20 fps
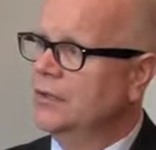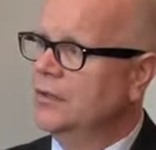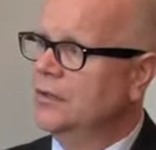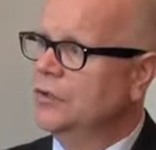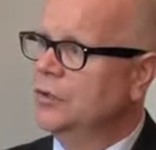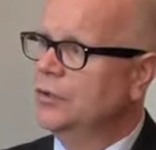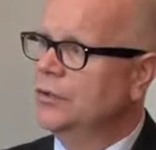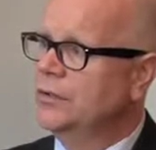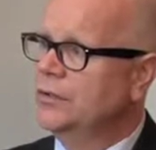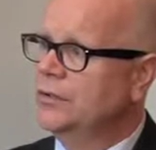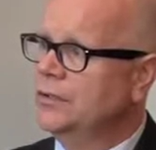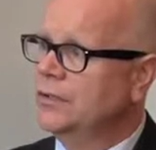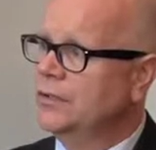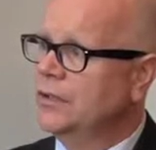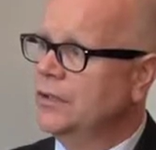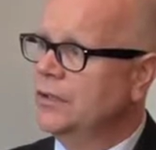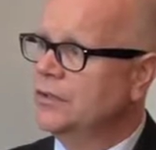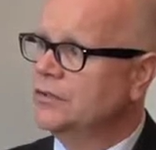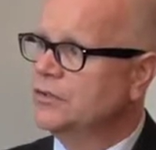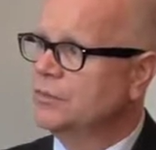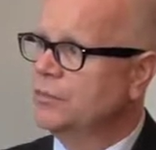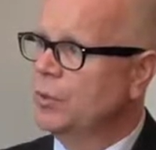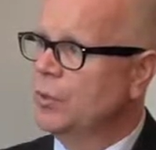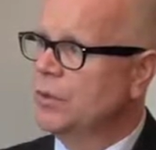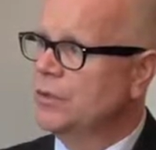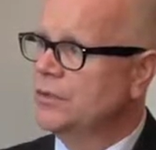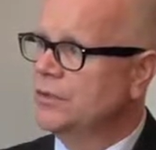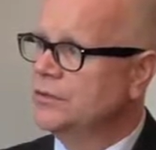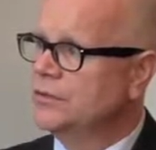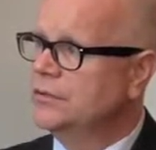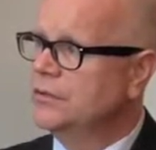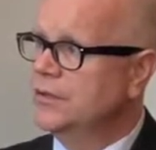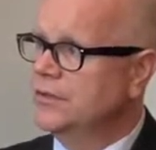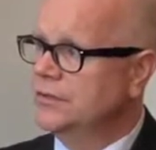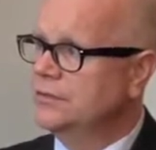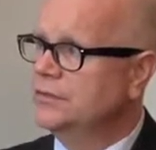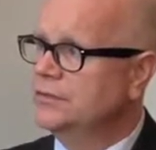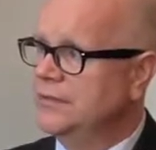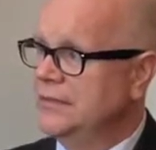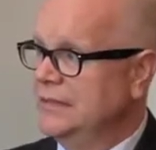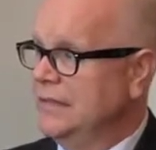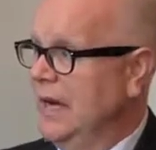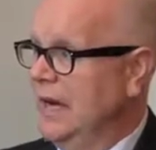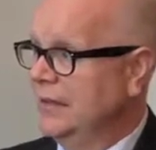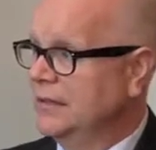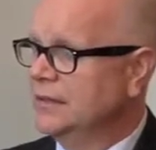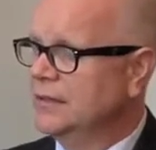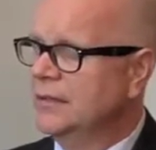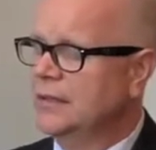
could support and did not.